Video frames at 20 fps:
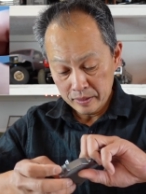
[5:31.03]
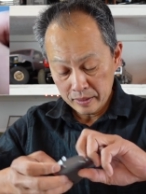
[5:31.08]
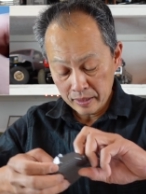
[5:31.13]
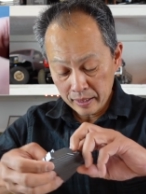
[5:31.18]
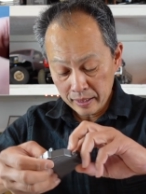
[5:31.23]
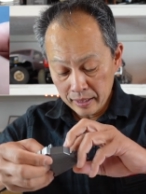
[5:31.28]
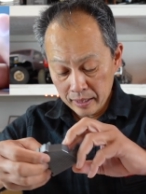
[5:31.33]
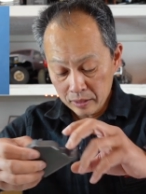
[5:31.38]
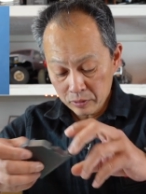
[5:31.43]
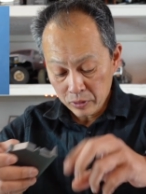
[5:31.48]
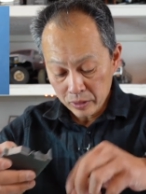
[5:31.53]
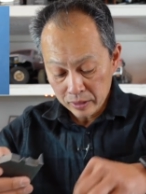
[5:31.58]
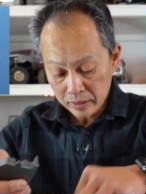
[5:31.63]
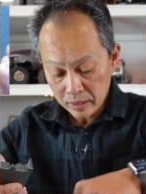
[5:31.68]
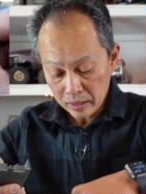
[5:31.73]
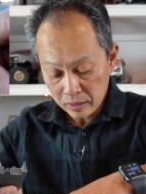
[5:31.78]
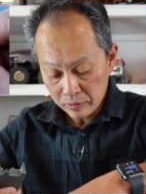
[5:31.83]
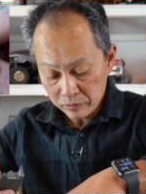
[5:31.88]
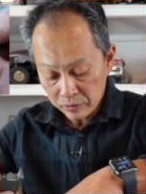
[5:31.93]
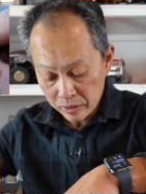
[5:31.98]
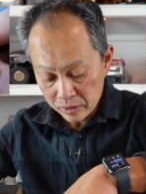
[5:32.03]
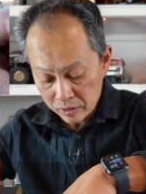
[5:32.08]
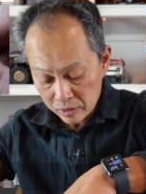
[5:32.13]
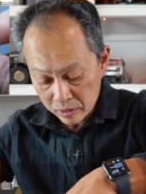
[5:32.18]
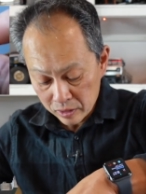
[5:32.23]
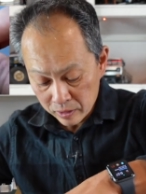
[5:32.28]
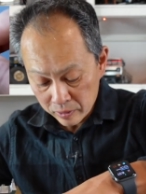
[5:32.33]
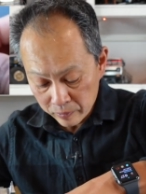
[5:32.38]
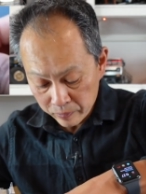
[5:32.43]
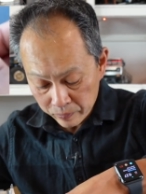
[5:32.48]
I can't quite tell if these
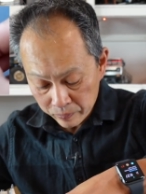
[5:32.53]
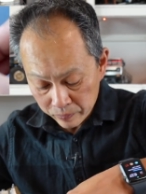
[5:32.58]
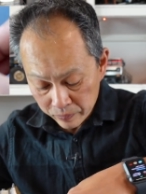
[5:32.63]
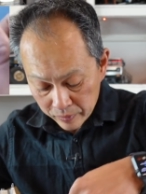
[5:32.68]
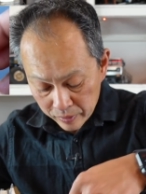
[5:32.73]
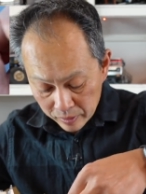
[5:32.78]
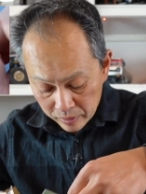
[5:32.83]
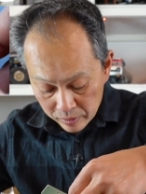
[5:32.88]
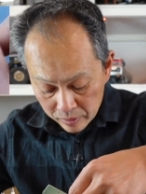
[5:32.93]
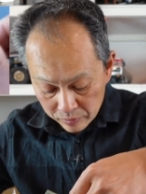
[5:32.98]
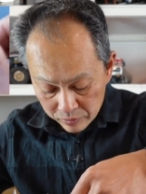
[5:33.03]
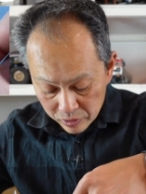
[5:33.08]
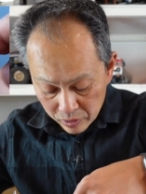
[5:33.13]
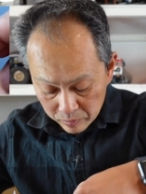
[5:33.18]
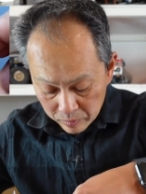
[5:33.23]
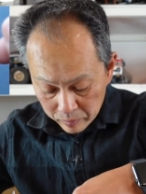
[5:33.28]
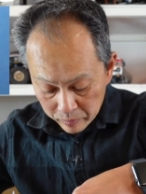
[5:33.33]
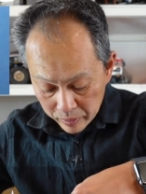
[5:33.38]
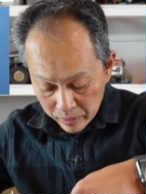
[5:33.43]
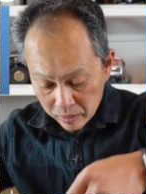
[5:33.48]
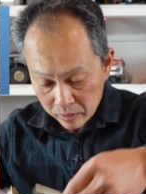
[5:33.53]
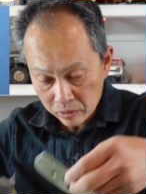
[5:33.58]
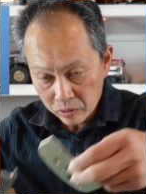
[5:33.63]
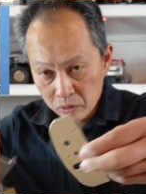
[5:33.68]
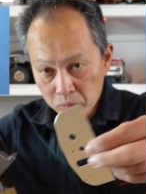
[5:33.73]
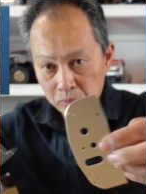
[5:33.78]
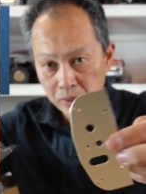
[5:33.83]
are, if some are metal or